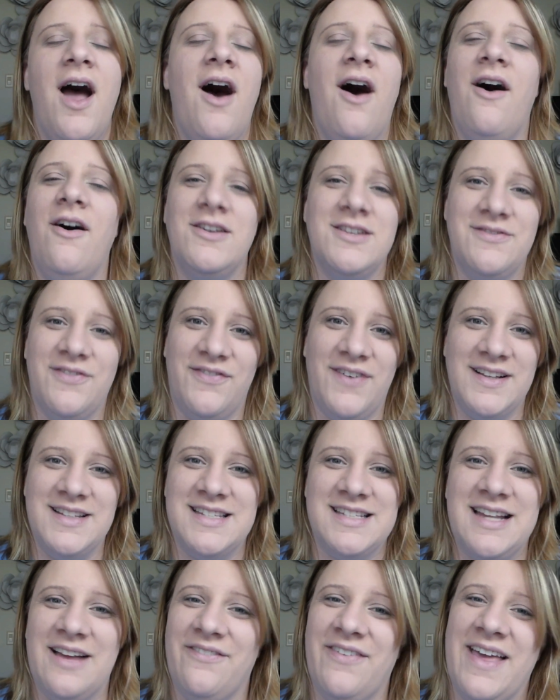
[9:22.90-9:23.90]
all fun
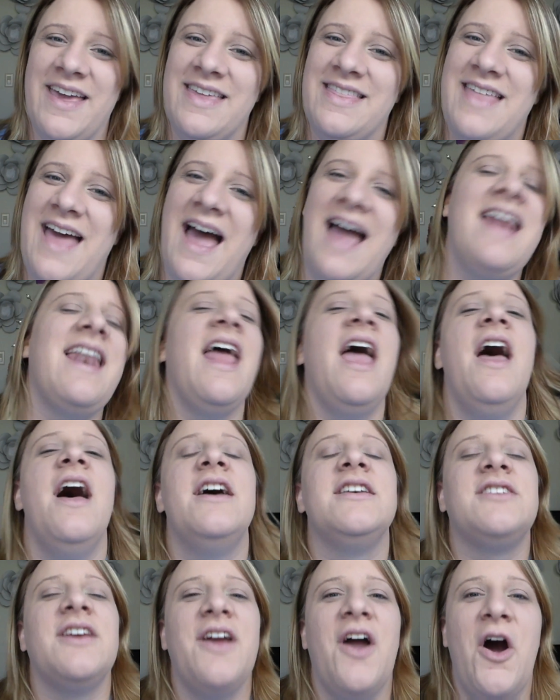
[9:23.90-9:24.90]
stuff like that.
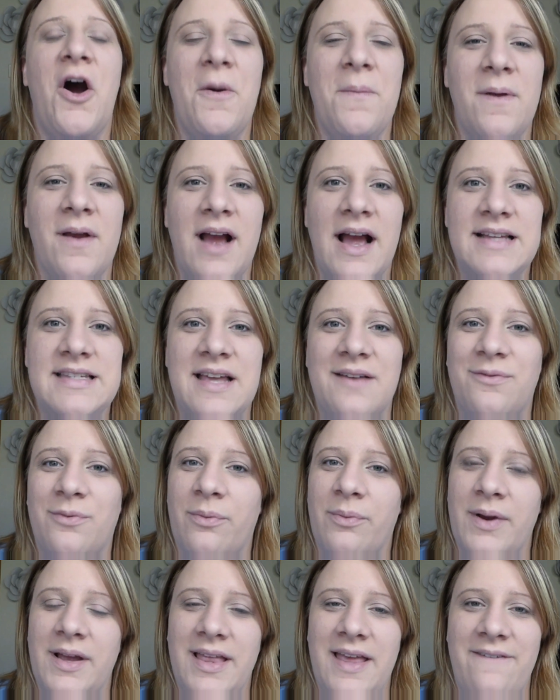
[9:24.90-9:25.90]
So I hope you guys have
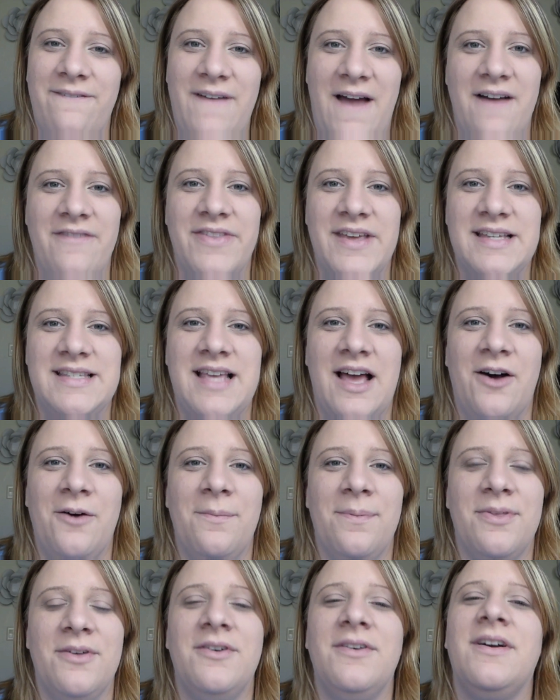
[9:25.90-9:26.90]
really found this
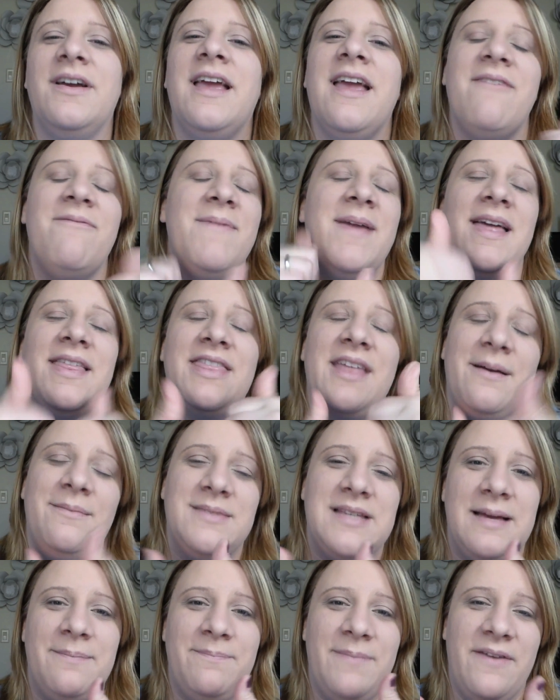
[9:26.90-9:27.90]
helpful. Give me a
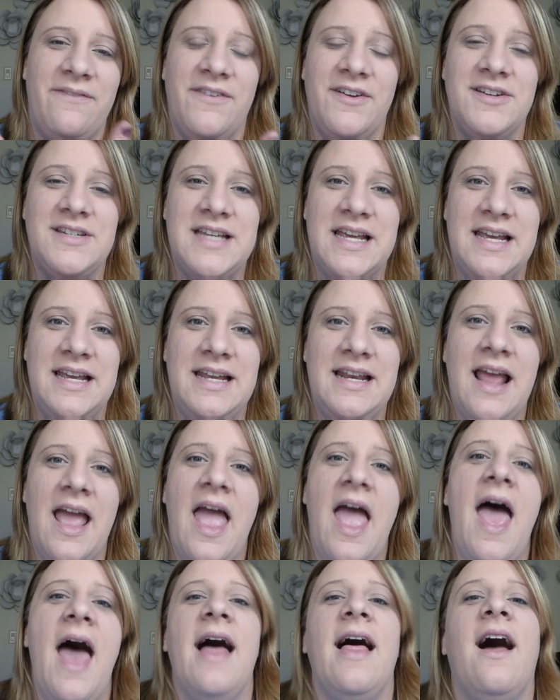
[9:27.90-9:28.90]
thumbs up if you did.
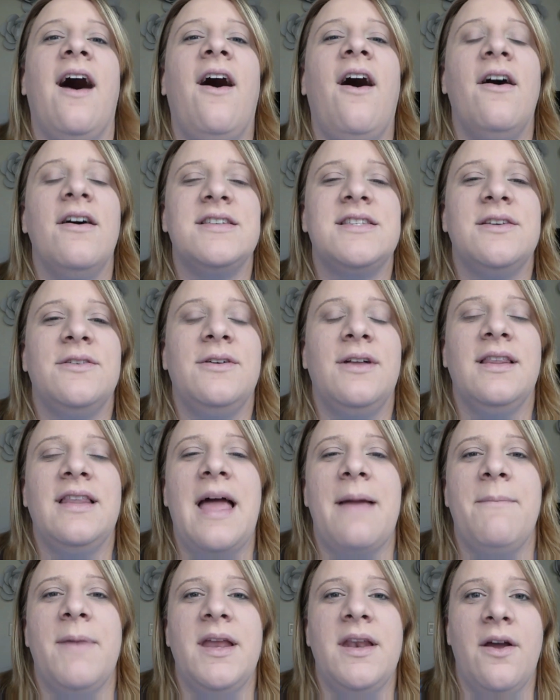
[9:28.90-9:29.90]
Also,
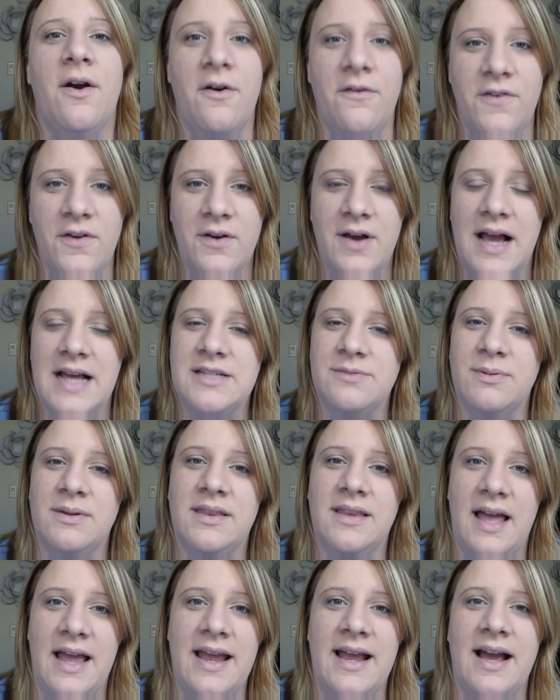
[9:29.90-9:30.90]
let me know if you guys
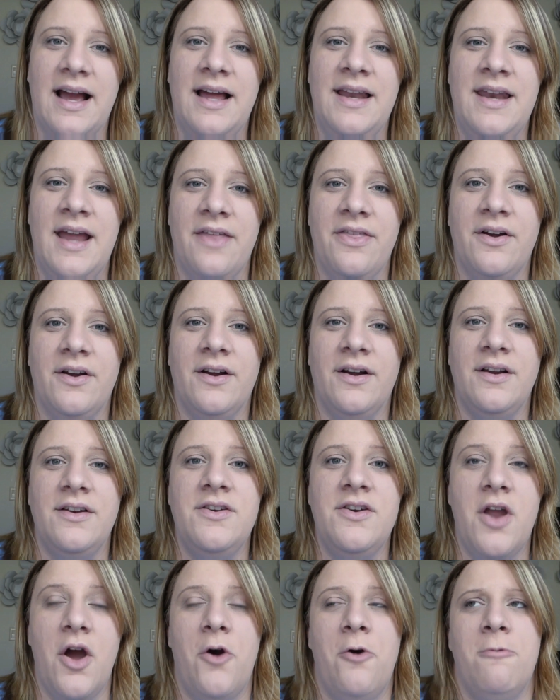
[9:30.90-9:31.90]
would like another
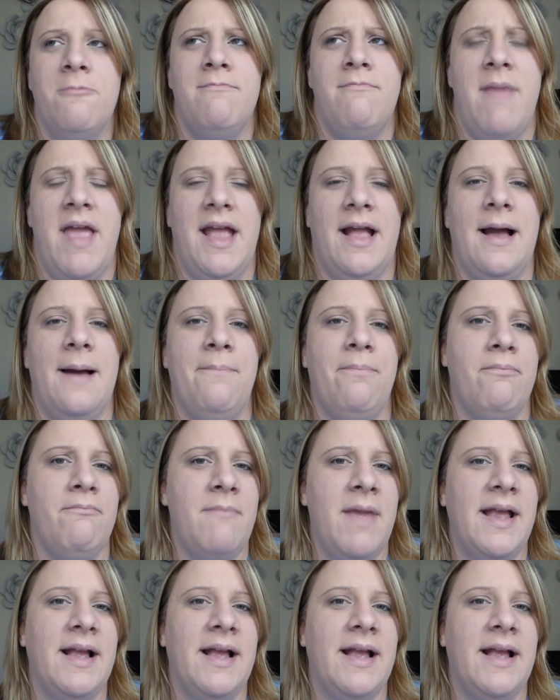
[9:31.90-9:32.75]
no makeup